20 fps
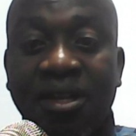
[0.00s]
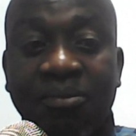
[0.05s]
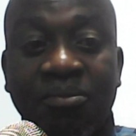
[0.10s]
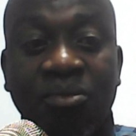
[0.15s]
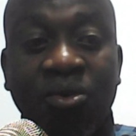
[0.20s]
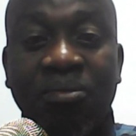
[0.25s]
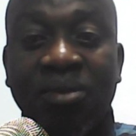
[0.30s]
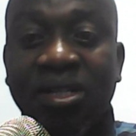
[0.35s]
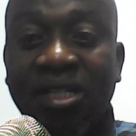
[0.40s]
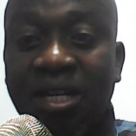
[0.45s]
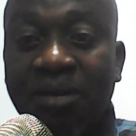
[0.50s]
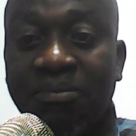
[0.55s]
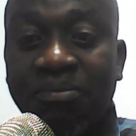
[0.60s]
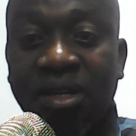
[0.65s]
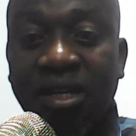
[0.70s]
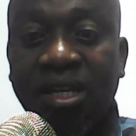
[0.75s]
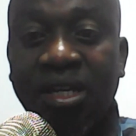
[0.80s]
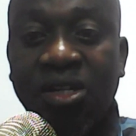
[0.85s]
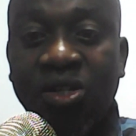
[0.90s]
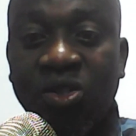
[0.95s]
the moment I
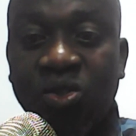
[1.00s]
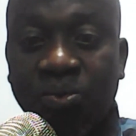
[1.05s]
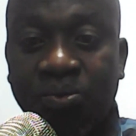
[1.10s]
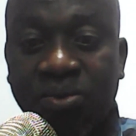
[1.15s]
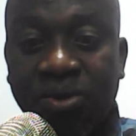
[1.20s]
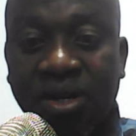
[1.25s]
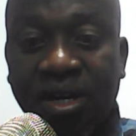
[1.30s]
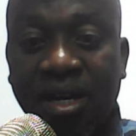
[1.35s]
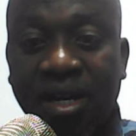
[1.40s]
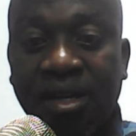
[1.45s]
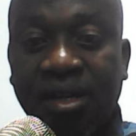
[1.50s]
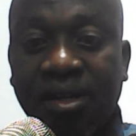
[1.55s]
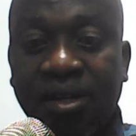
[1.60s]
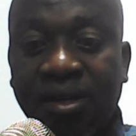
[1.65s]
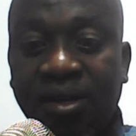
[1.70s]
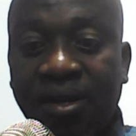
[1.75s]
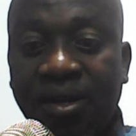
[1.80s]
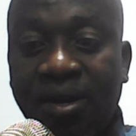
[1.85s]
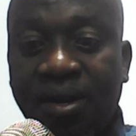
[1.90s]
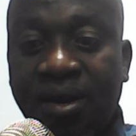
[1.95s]
begin to pray,
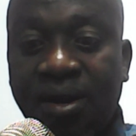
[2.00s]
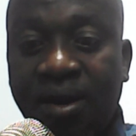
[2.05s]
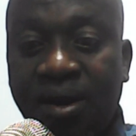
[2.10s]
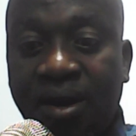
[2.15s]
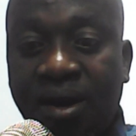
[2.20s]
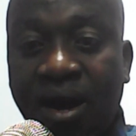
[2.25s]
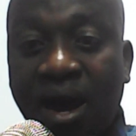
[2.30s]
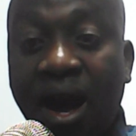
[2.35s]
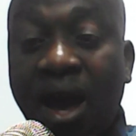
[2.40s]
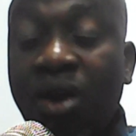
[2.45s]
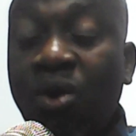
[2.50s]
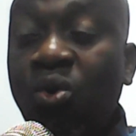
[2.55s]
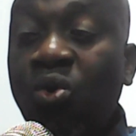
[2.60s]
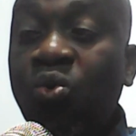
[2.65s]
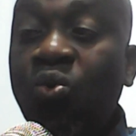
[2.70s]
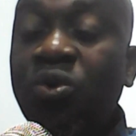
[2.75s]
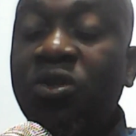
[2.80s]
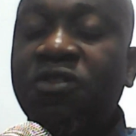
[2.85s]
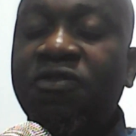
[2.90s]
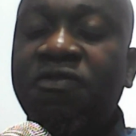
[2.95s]
I
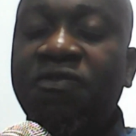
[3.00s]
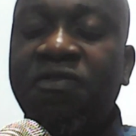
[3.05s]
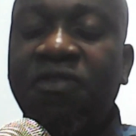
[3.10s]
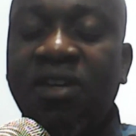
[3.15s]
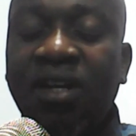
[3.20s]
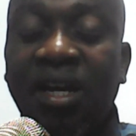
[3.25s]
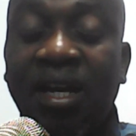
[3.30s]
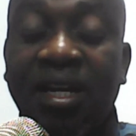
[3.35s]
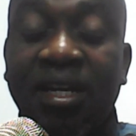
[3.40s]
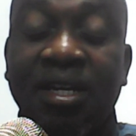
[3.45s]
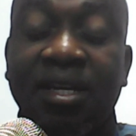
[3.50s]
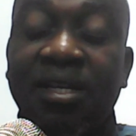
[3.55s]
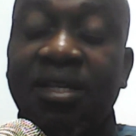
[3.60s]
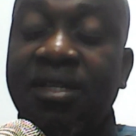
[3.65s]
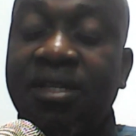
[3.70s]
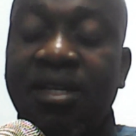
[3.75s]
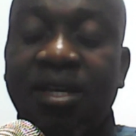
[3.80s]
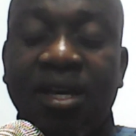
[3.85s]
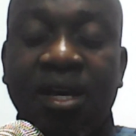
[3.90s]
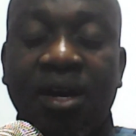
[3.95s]
always feel like
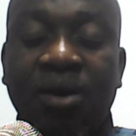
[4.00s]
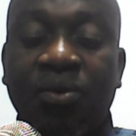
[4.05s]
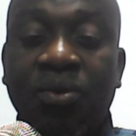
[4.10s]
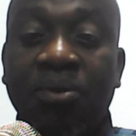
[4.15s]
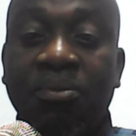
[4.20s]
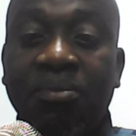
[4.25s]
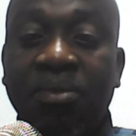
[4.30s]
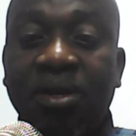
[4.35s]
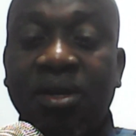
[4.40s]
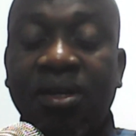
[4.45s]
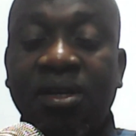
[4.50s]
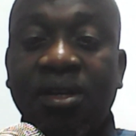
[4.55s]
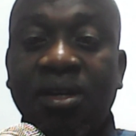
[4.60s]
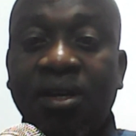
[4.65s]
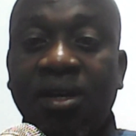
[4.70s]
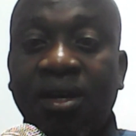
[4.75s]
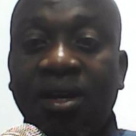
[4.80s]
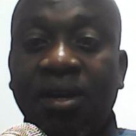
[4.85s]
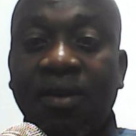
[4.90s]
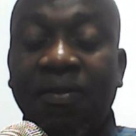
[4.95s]
he's here with me,
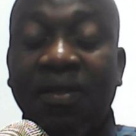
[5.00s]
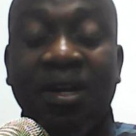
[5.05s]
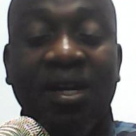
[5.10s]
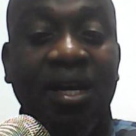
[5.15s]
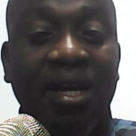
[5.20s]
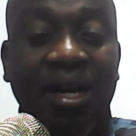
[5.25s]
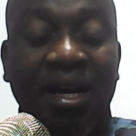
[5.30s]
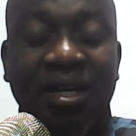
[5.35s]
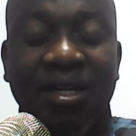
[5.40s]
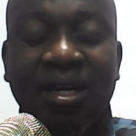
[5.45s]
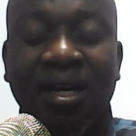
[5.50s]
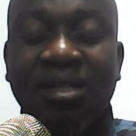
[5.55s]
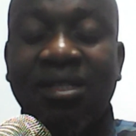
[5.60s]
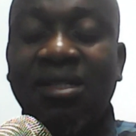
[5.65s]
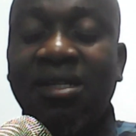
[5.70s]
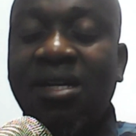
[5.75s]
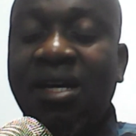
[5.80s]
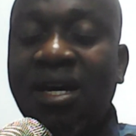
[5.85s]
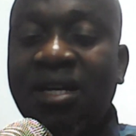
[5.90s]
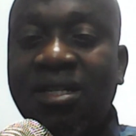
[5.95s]
that I can
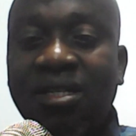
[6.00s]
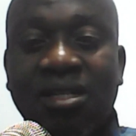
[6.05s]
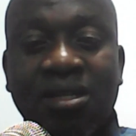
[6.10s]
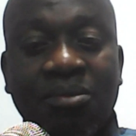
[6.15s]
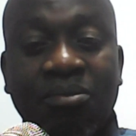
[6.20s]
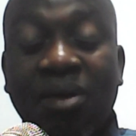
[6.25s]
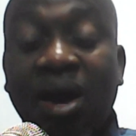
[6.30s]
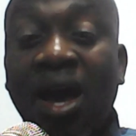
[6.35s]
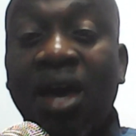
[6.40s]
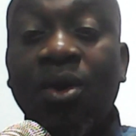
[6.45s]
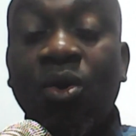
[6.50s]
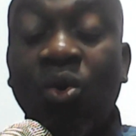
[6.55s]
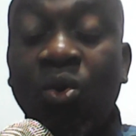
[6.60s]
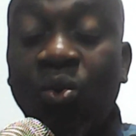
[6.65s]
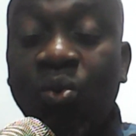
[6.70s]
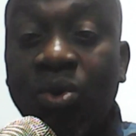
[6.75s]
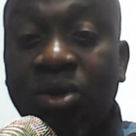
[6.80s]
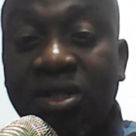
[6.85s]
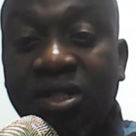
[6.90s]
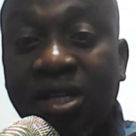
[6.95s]
touch him. I
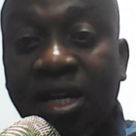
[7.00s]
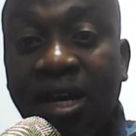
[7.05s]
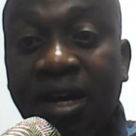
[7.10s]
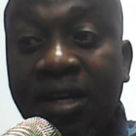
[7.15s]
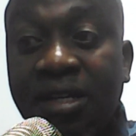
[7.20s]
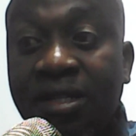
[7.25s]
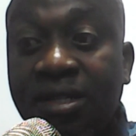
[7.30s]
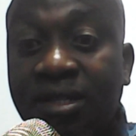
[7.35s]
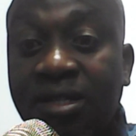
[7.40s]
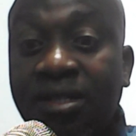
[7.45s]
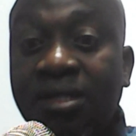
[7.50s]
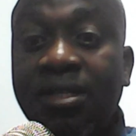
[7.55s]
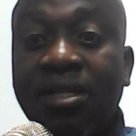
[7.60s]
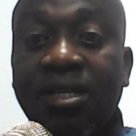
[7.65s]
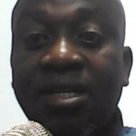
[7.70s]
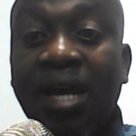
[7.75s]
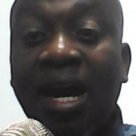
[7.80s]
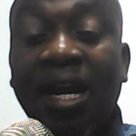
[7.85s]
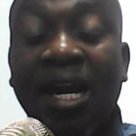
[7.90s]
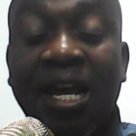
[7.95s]
always
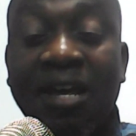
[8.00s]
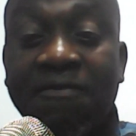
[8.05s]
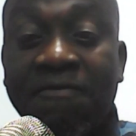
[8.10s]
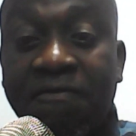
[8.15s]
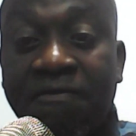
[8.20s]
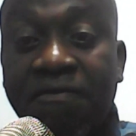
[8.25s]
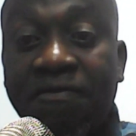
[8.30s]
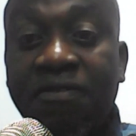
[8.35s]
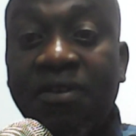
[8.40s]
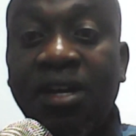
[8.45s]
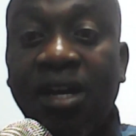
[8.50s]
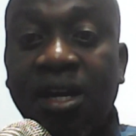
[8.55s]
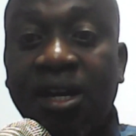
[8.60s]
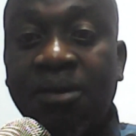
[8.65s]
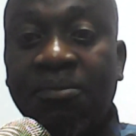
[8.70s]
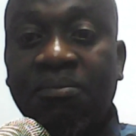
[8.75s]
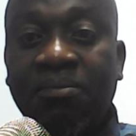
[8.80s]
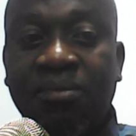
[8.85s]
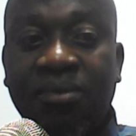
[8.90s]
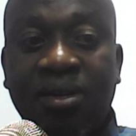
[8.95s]
see and I feel
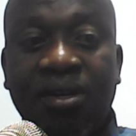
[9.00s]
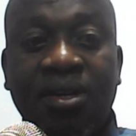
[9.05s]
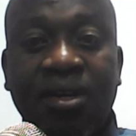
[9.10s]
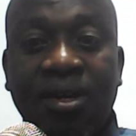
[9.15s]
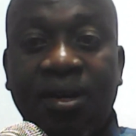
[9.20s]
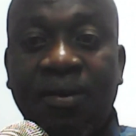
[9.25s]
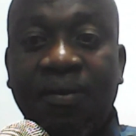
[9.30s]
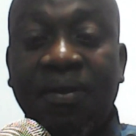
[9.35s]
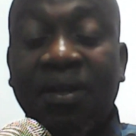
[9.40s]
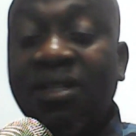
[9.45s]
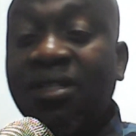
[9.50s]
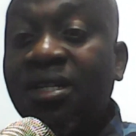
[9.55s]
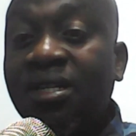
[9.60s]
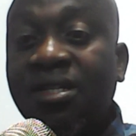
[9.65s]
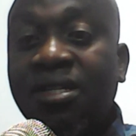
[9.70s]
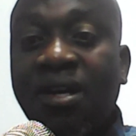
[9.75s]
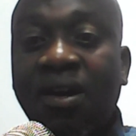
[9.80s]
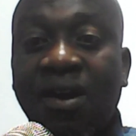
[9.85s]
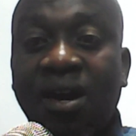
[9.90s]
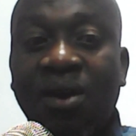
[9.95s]
him, that
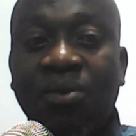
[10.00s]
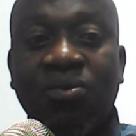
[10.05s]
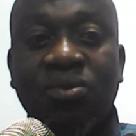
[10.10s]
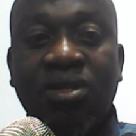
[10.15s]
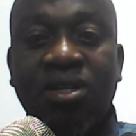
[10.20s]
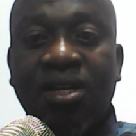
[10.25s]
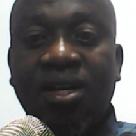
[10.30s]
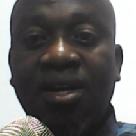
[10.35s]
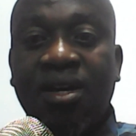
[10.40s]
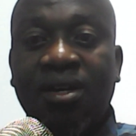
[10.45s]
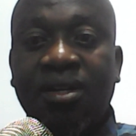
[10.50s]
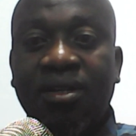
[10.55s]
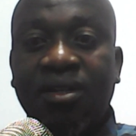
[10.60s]
he's around here.